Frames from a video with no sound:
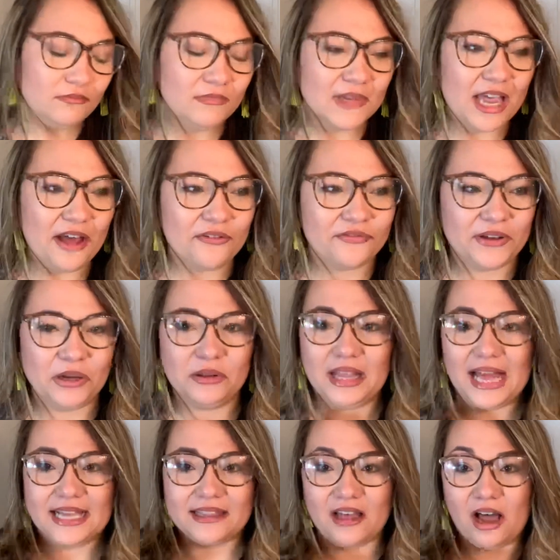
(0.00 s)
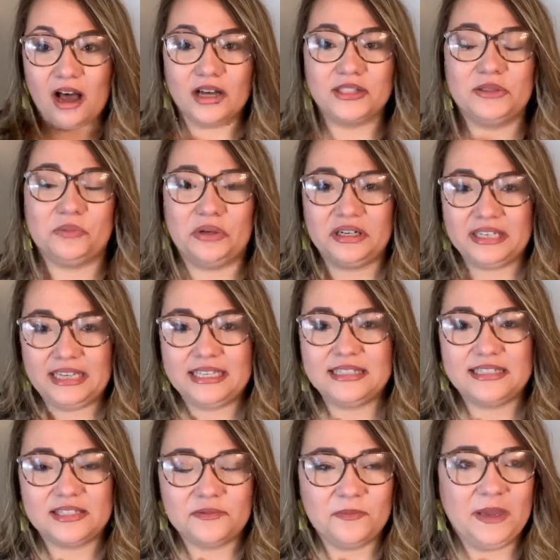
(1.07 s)
I felt like the odds were
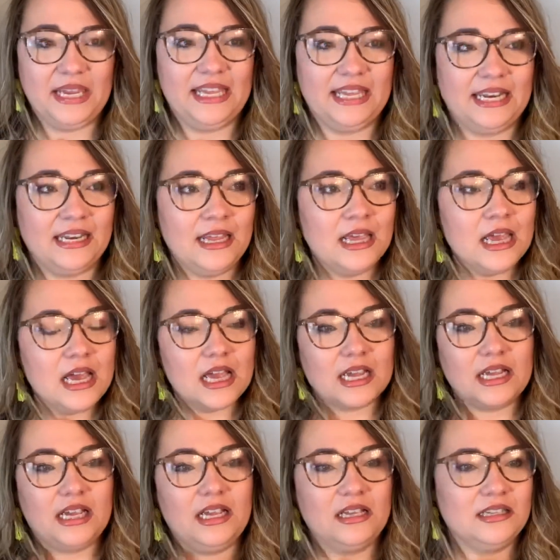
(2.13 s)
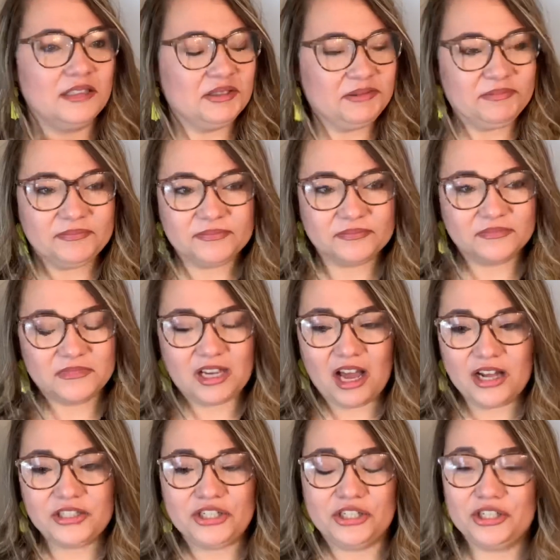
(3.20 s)
against me, and
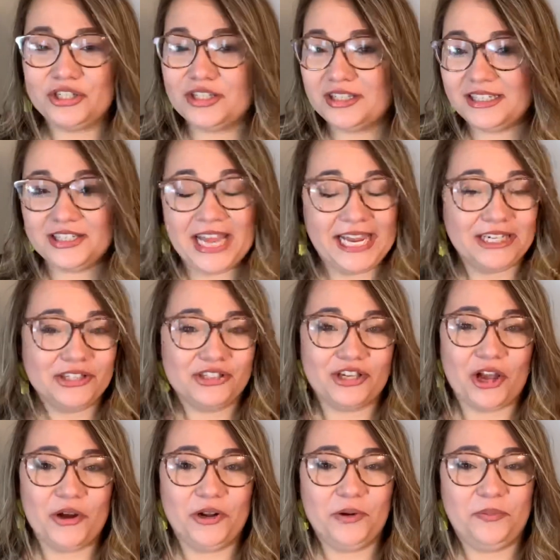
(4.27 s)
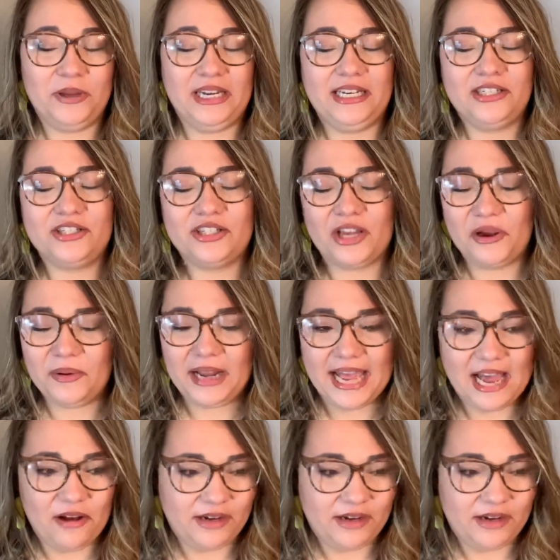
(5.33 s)
God He showed up and He showed out.